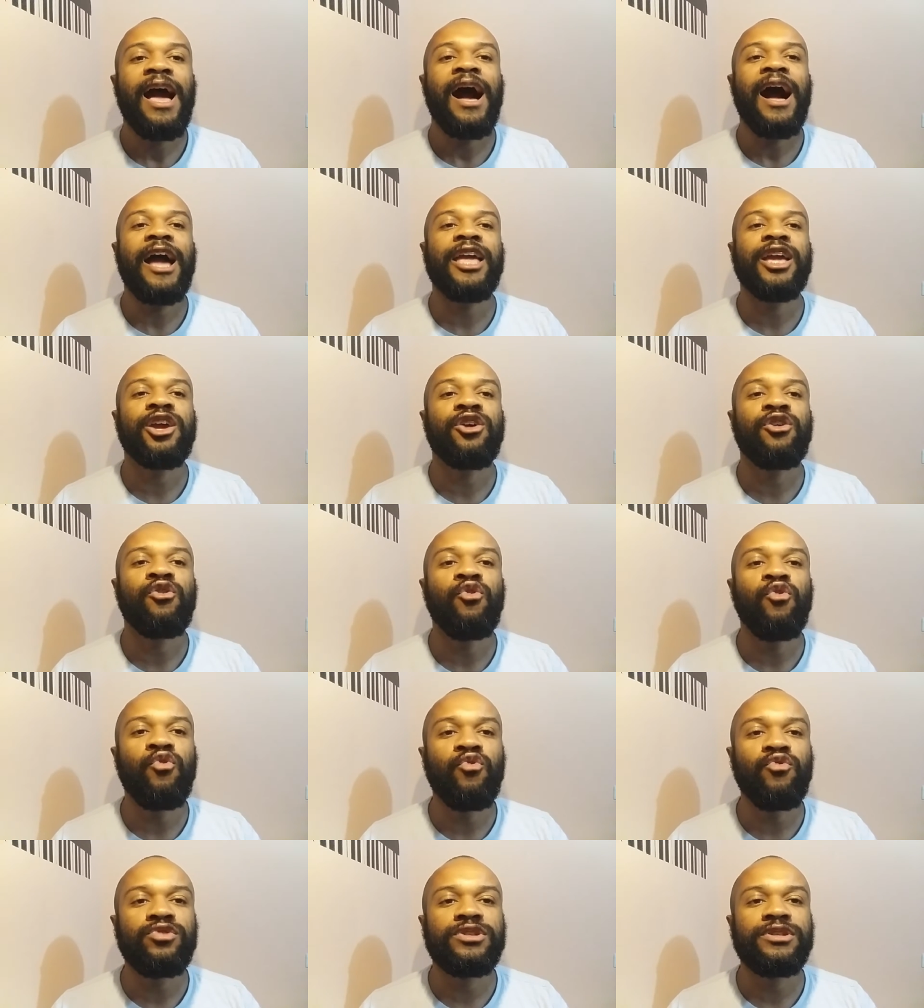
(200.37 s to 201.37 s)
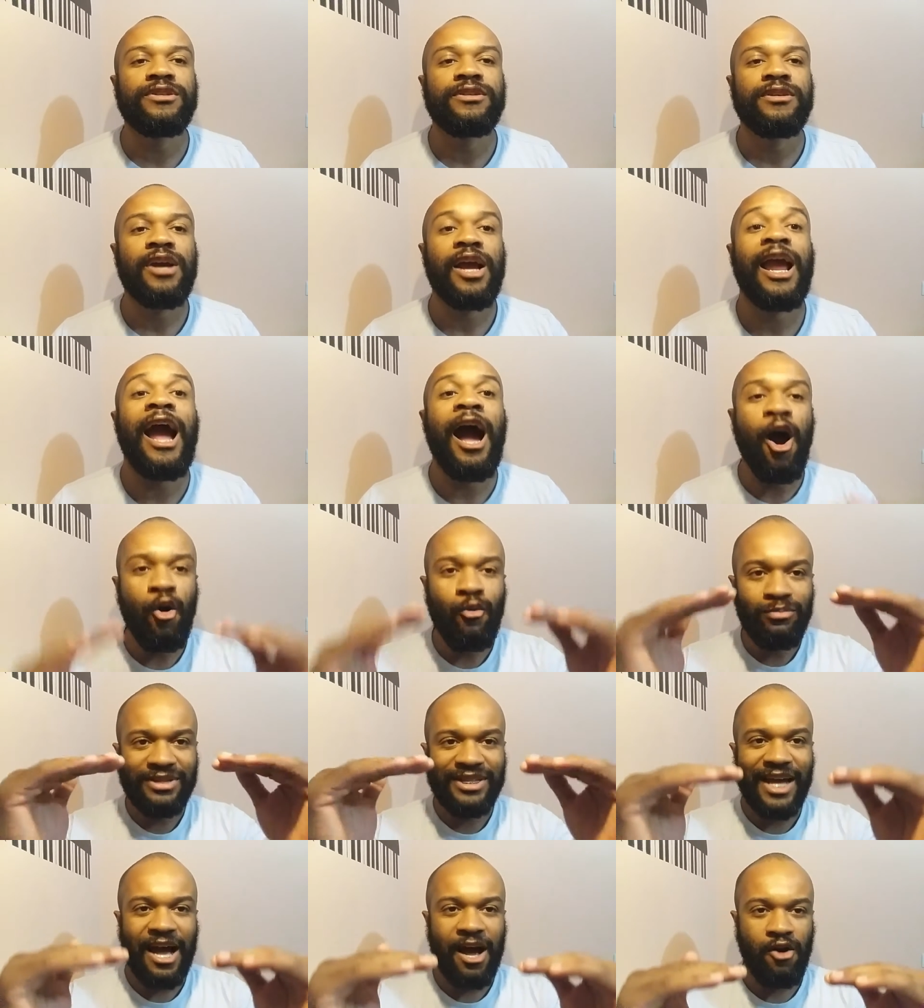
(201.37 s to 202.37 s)
I could
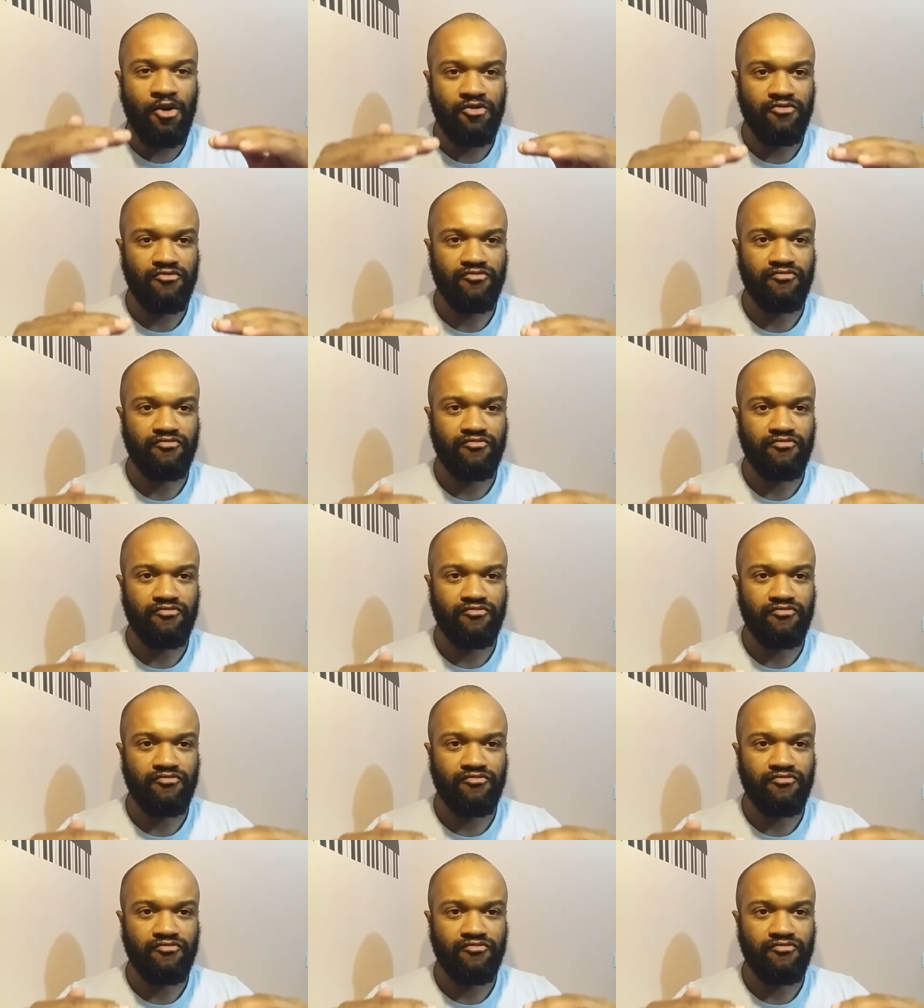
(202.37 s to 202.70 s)
calm down,